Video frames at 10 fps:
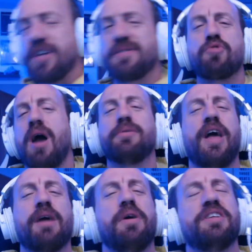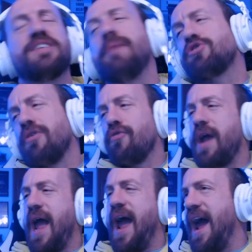that subscribe and like button. It's absolutely
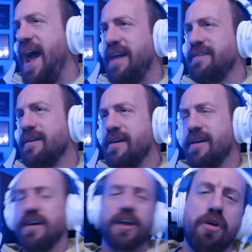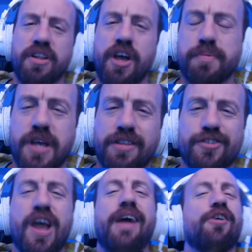free and it greatly helps out the
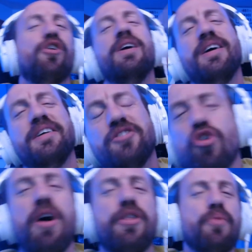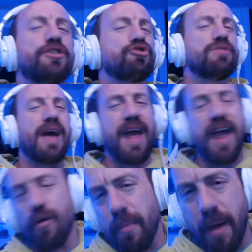channel. Enjoy the rest of your day.
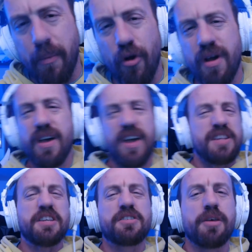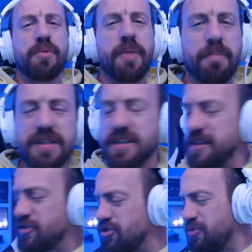And remember, it's easy sleeping, big Make Beats and
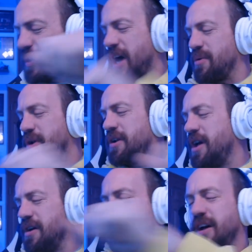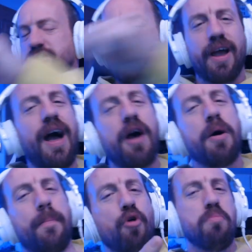as usual, be kind one another. That's all I got.
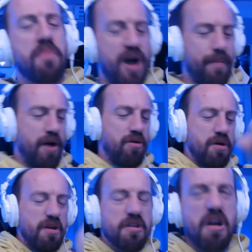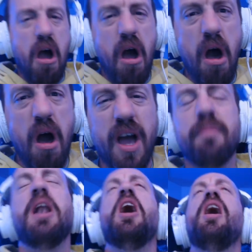Boom, I'm out. Go! get
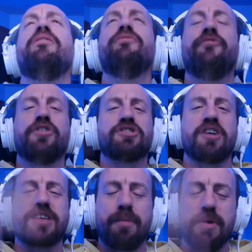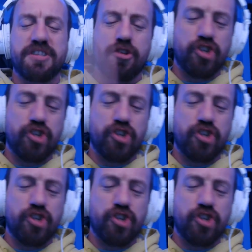him be love for the Sauce Gang. Peace out,